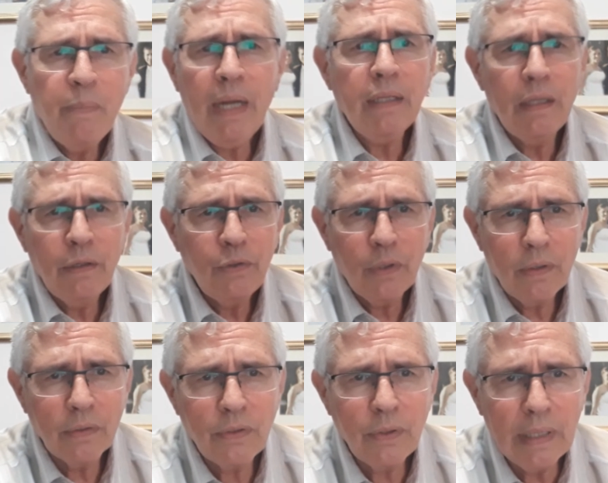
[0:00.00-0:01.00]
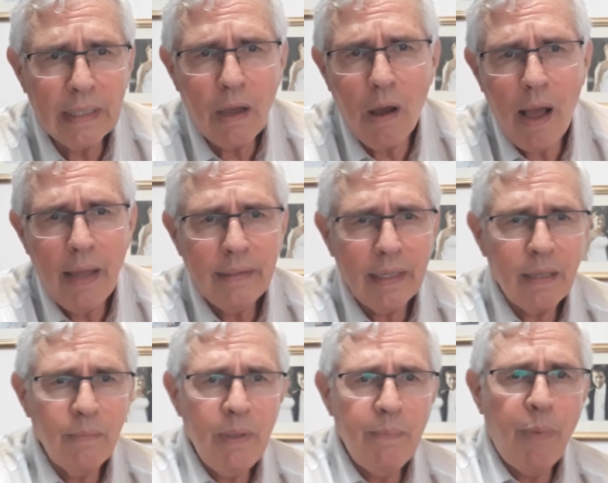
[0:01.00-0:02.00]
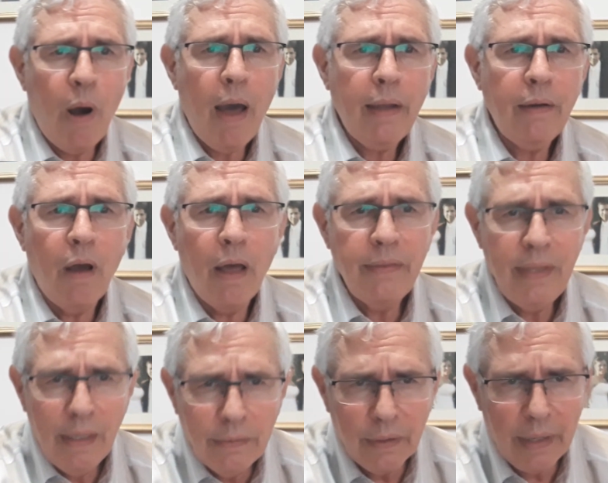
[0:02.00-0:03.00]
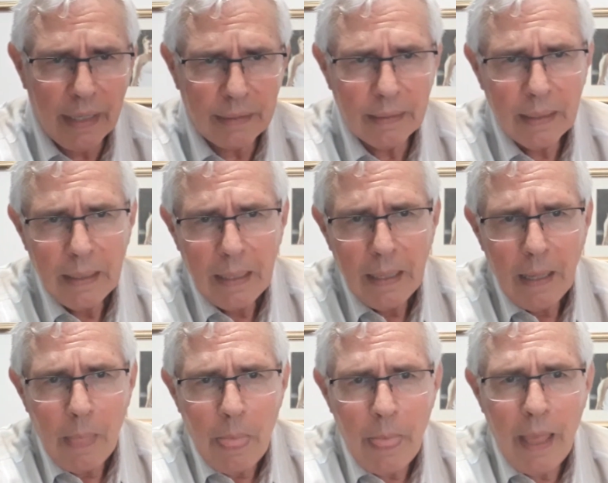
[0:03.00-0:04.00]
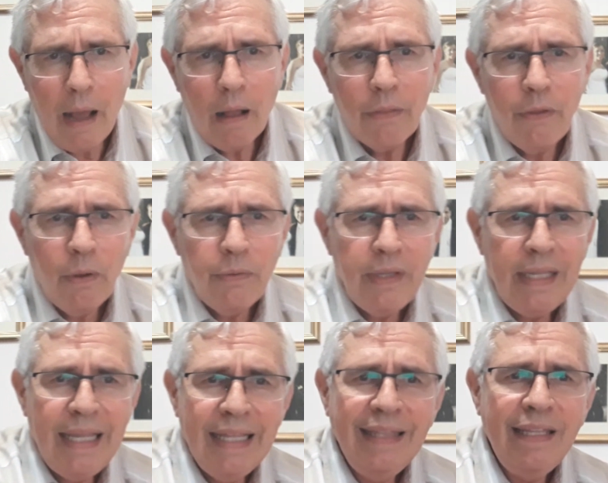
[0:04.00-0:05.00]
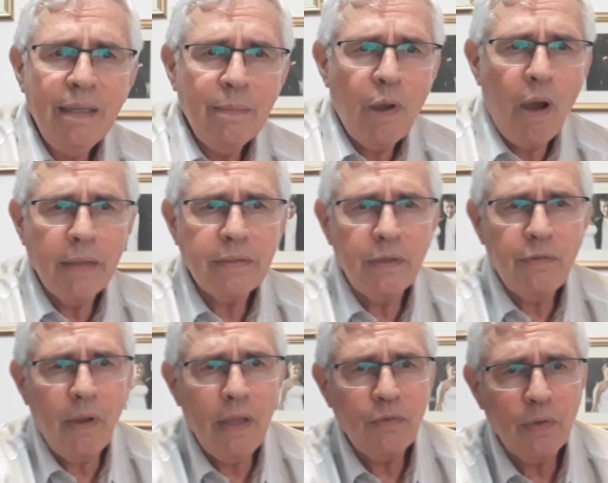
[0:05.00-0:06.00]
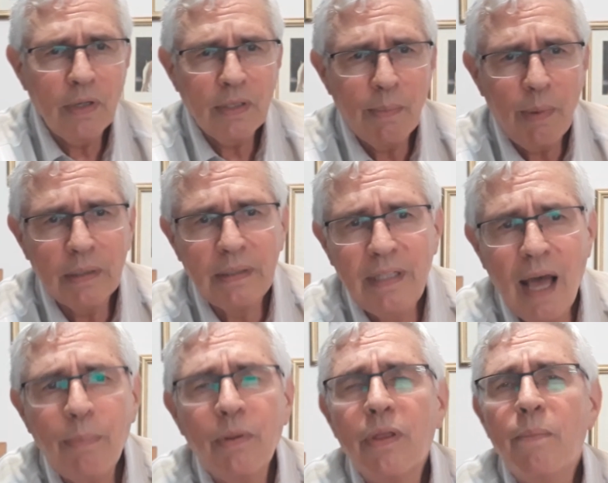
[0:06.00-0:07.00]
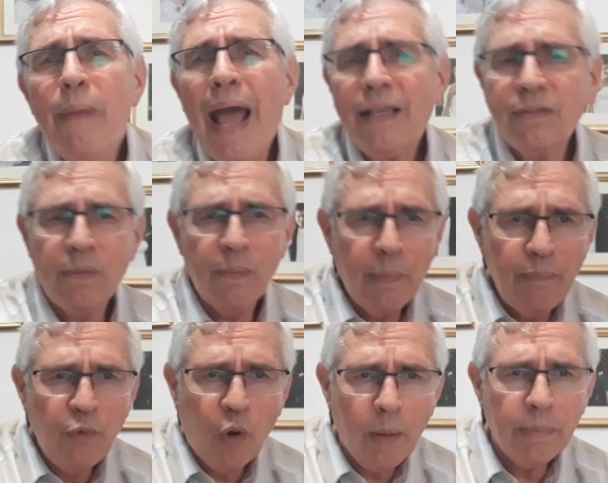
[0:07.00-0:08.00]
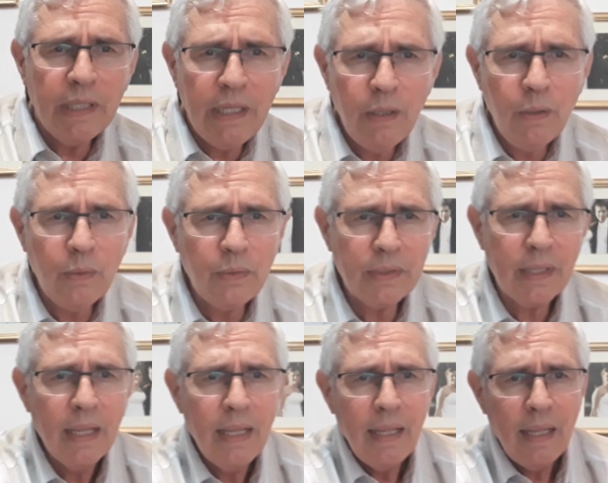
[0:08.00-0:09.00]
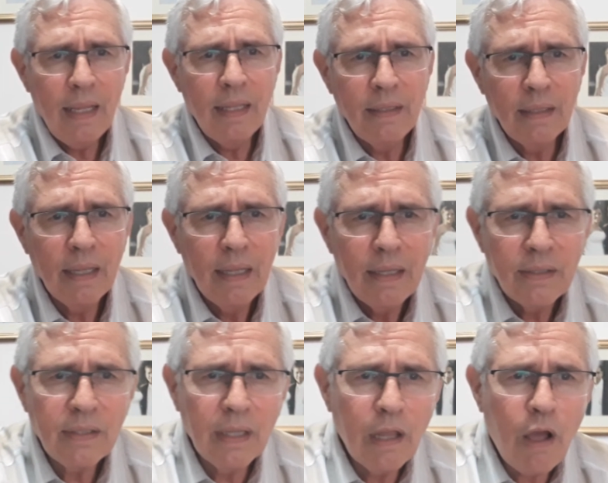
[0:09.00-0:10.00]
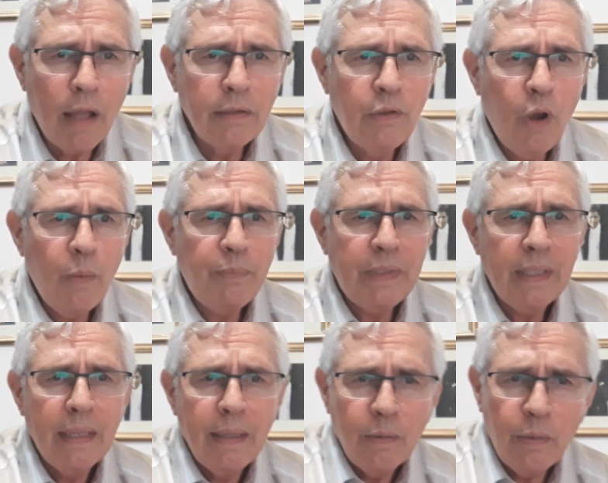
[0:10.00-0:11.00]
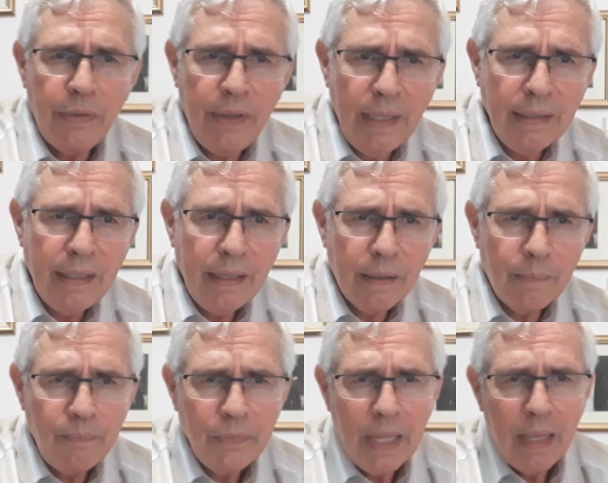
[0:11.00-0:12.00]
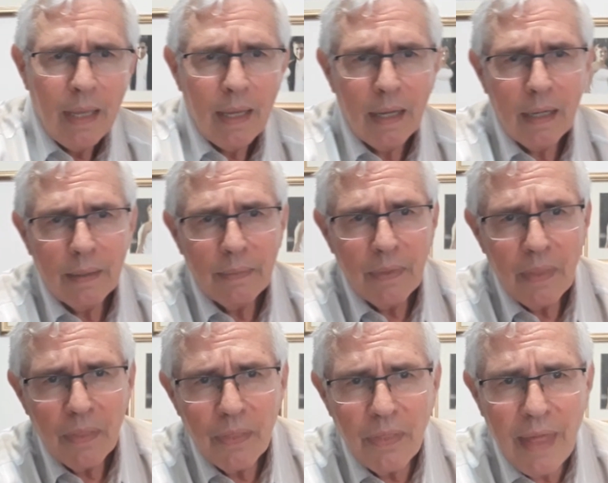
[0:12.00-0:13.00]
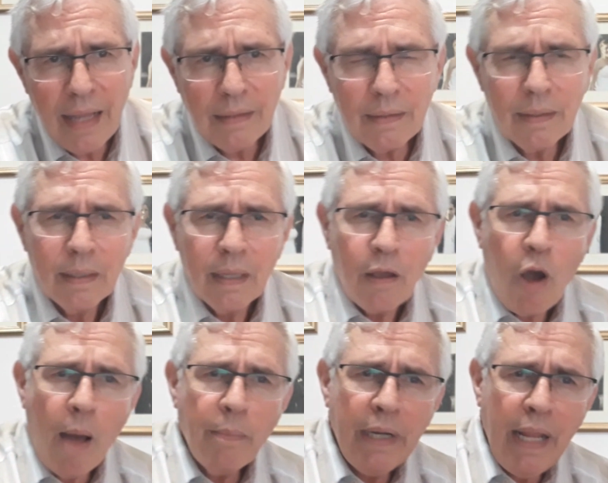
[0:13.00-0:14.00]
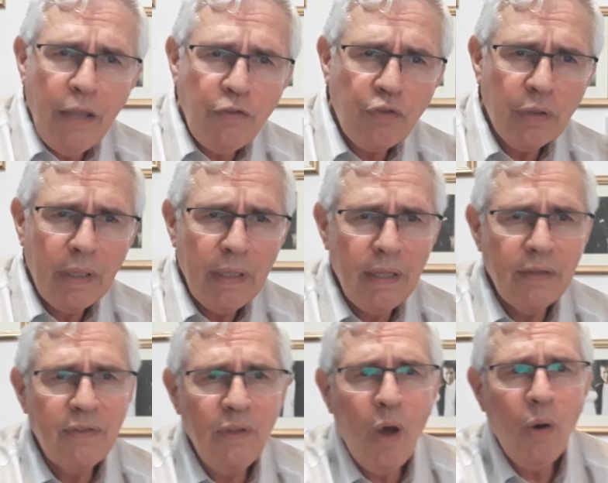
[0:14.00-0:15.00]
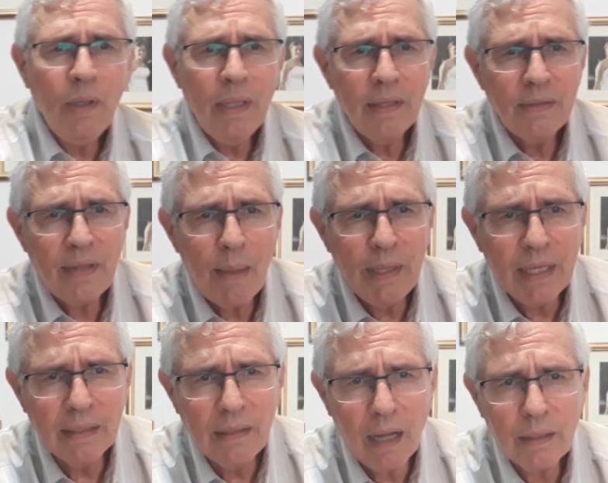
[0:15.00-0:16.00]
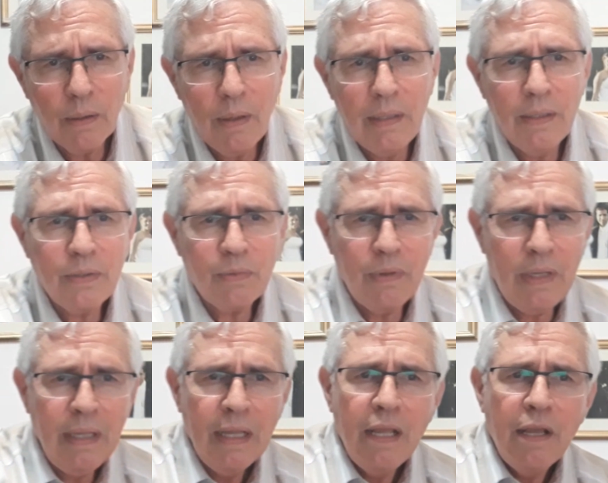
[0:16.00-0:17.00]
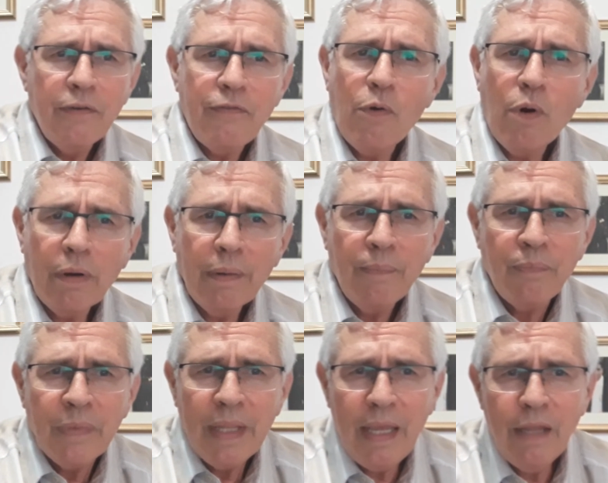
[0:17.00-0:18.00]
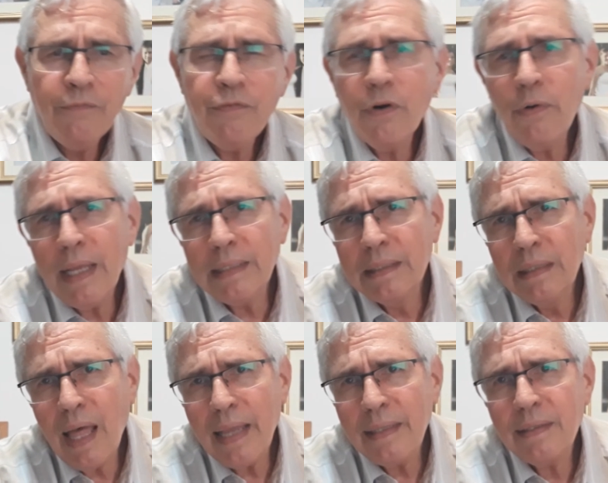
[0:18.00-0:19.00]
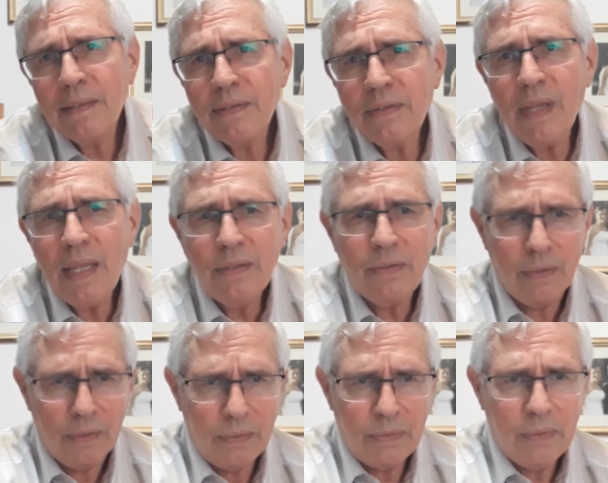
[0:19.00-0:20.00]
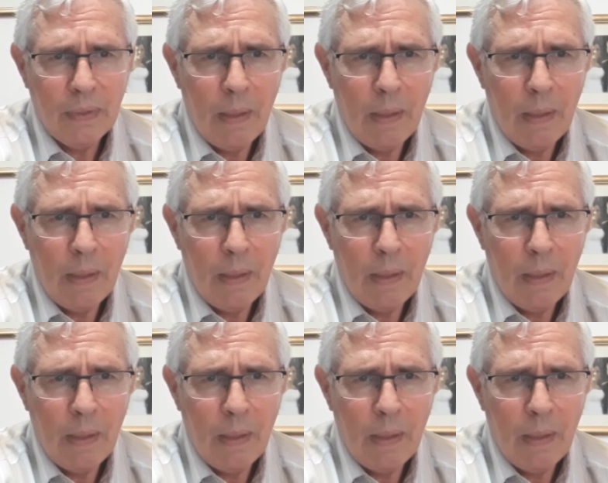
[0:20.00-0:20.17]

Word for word: metallurgical silicon that can be bought on the internet. Now, although the indium concentration is about double the maximum normally used in silicon doped with indium, uh, that combination is known in the semiconductor industry for infrared light sensors.